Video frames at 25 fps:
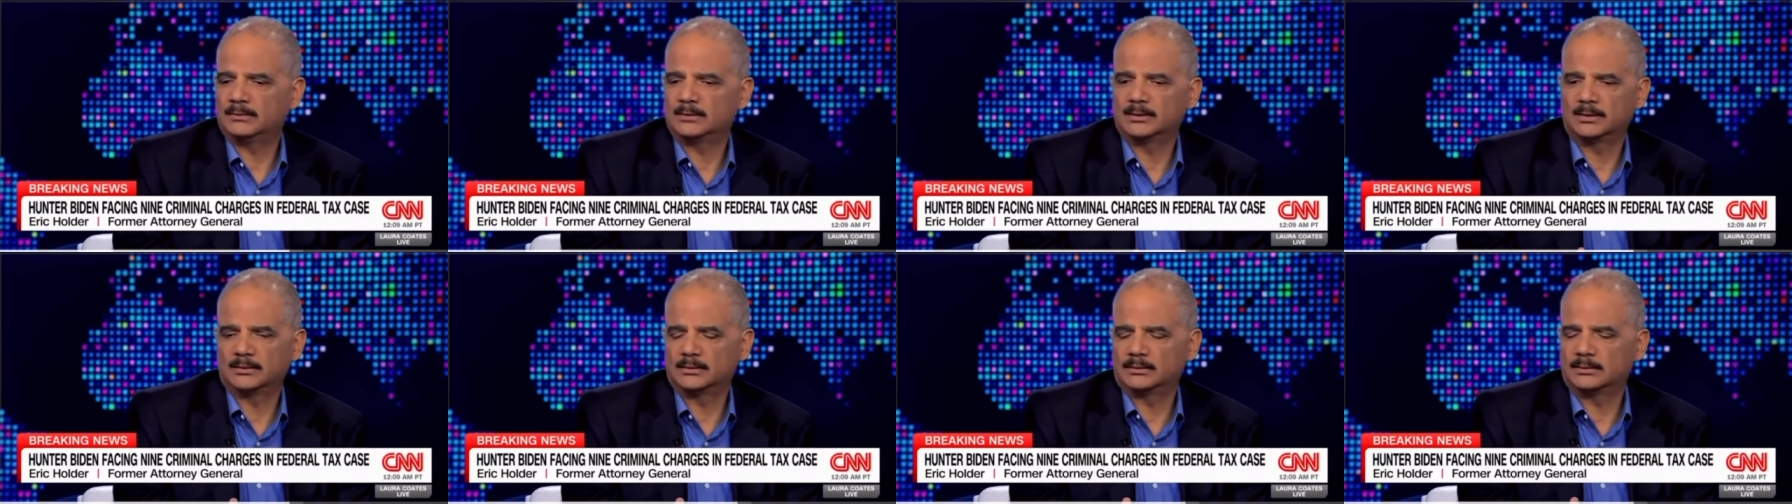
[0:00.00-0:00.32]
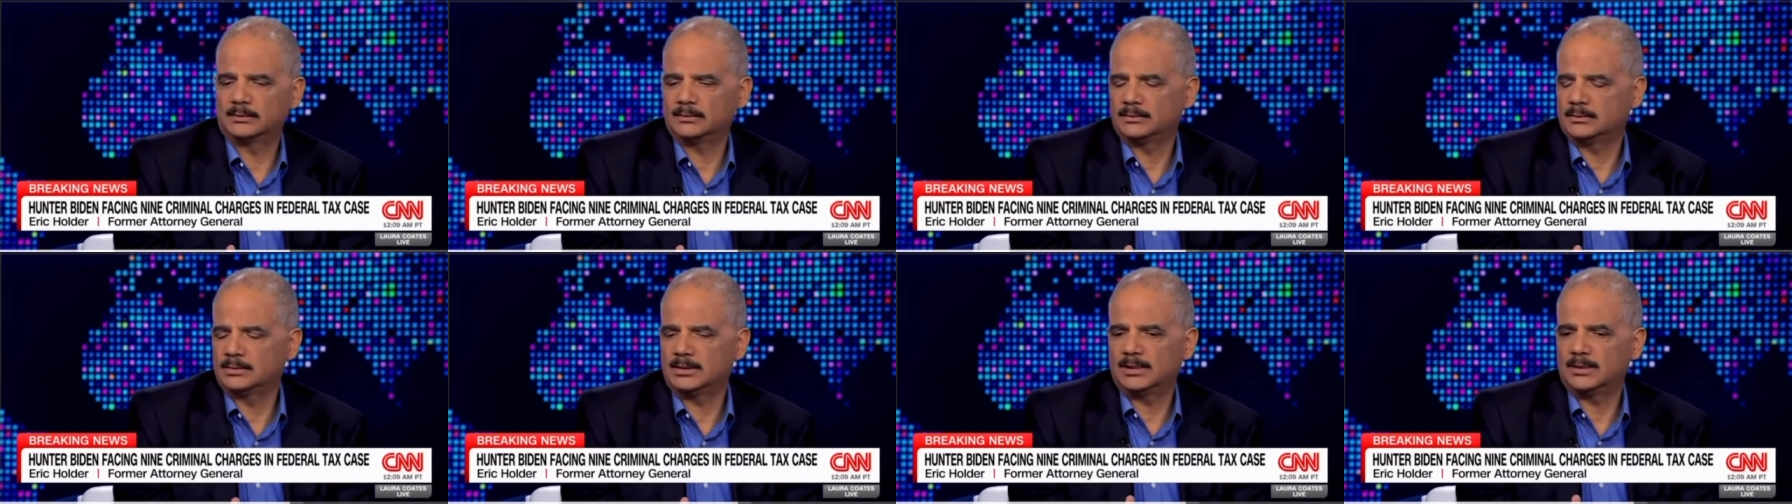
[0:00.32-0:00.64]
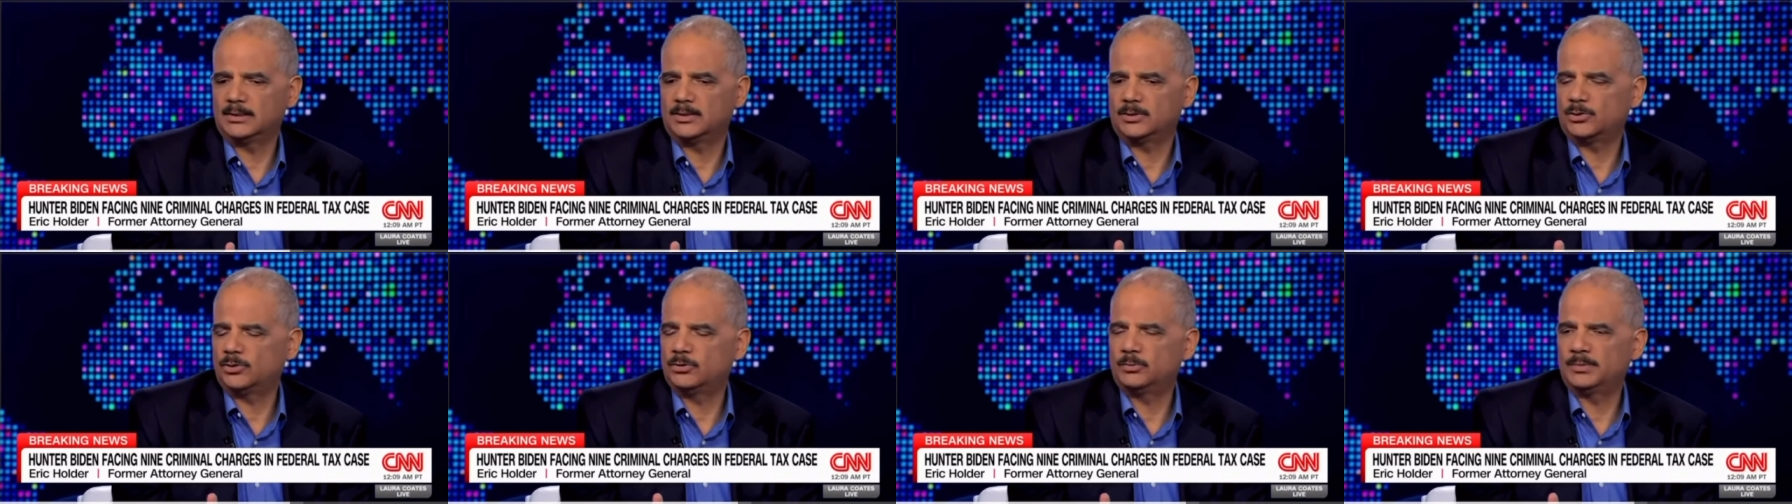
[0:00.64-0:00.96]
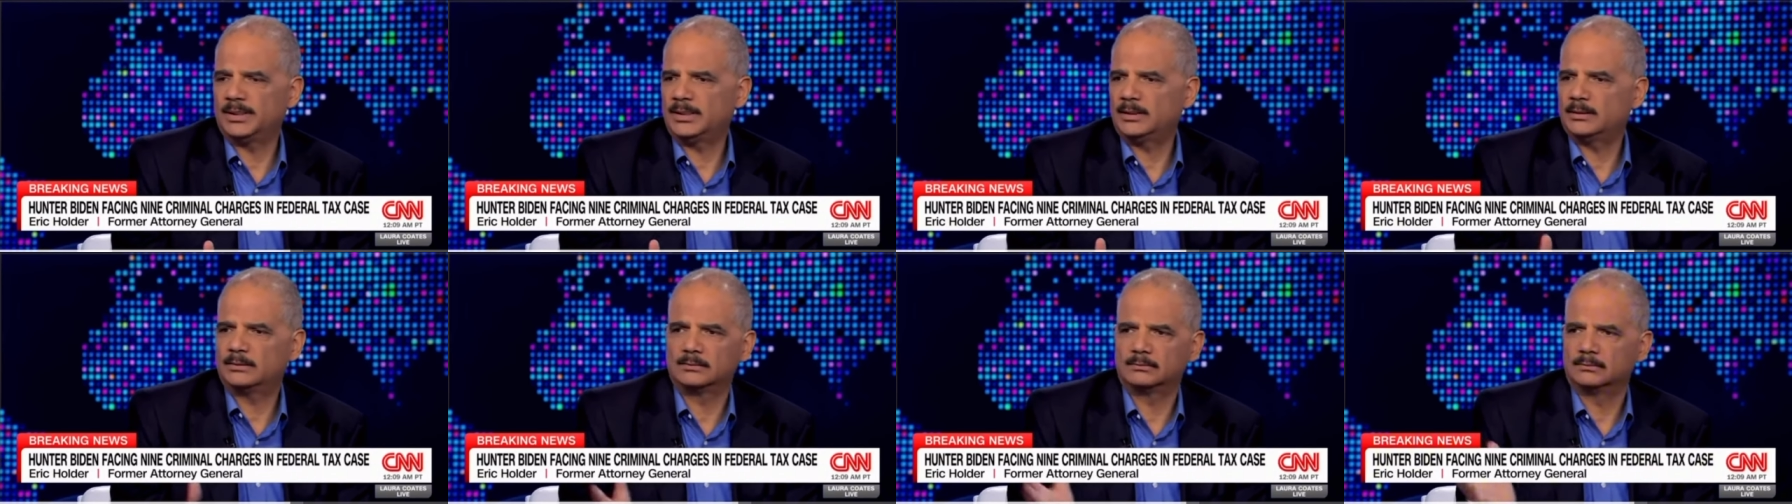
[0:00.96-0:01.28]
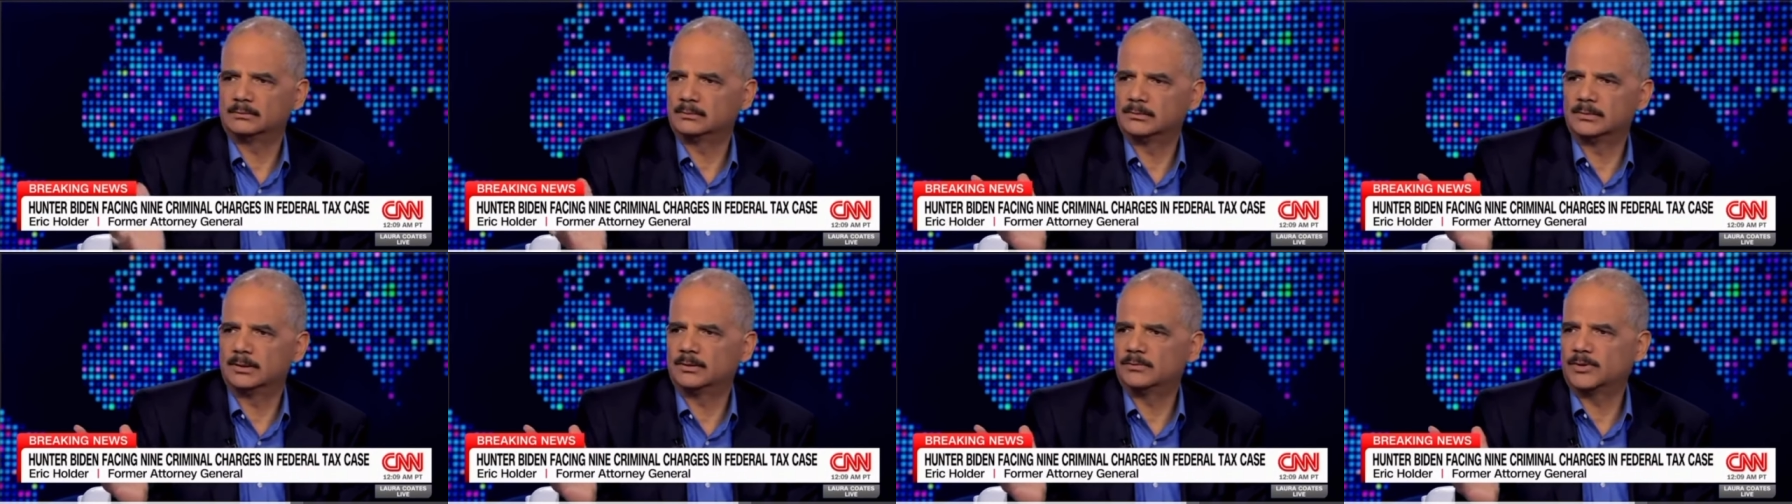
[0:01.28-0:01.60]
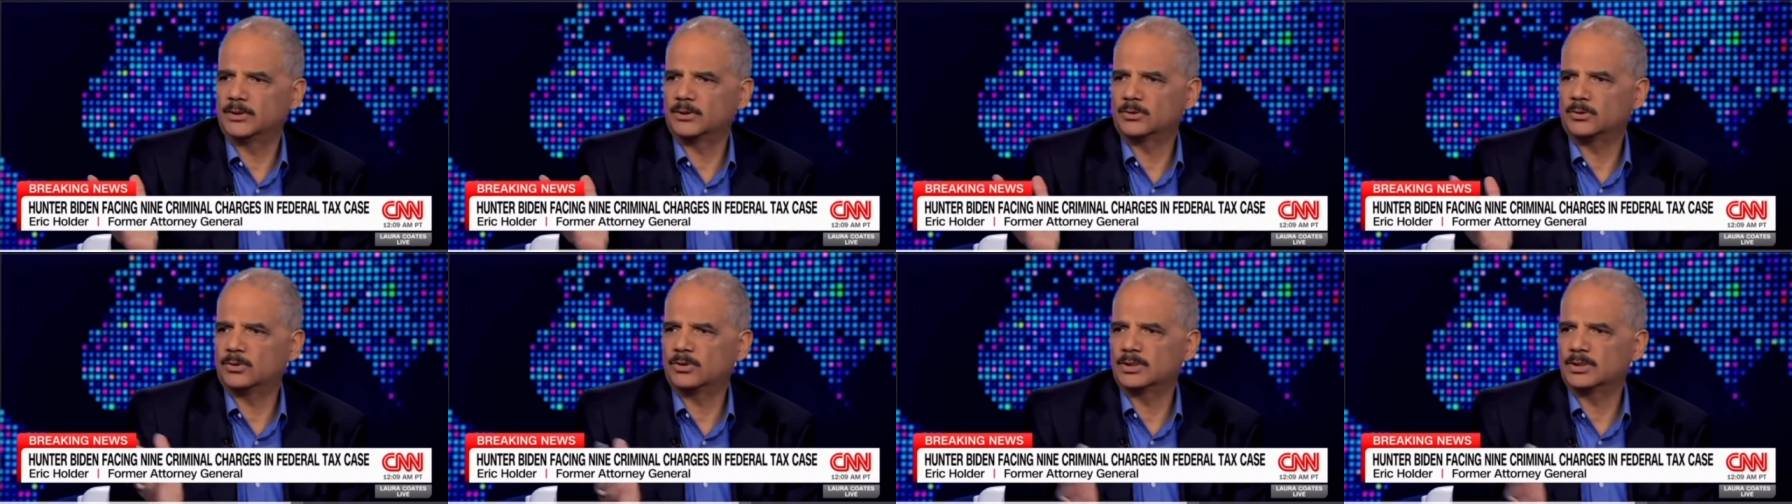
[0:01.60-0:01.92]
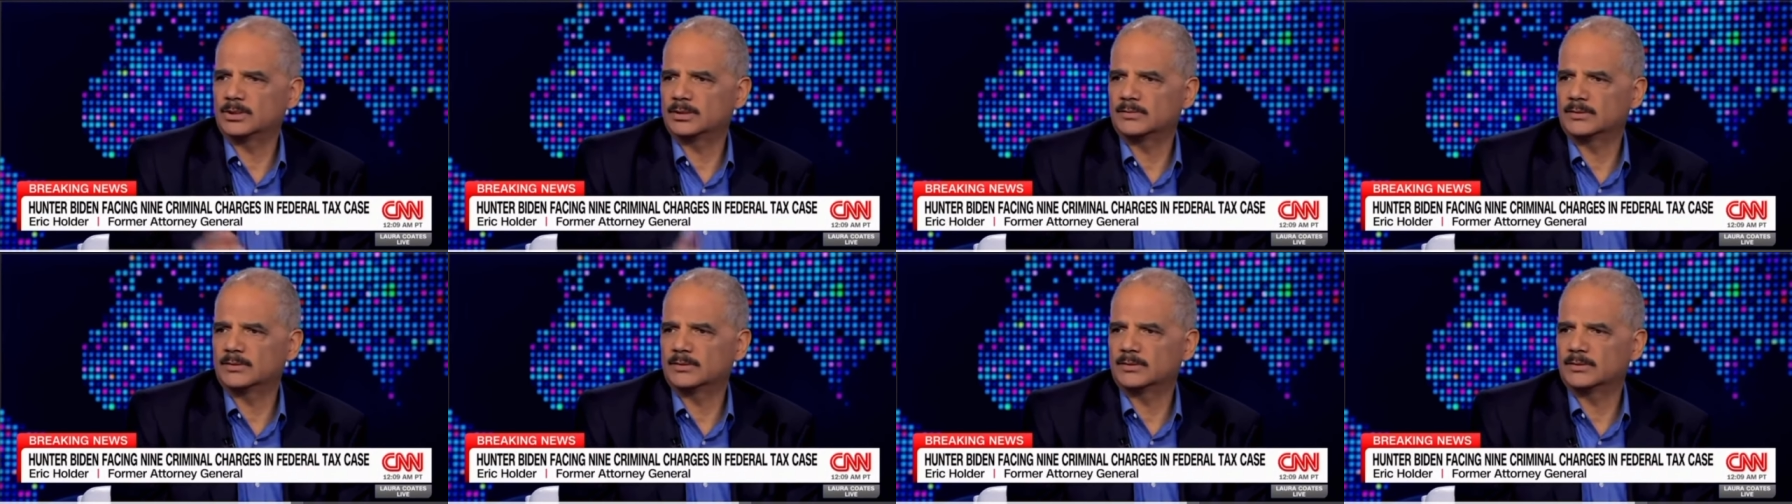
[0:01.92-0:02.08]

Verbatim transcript: uh, did to me over the course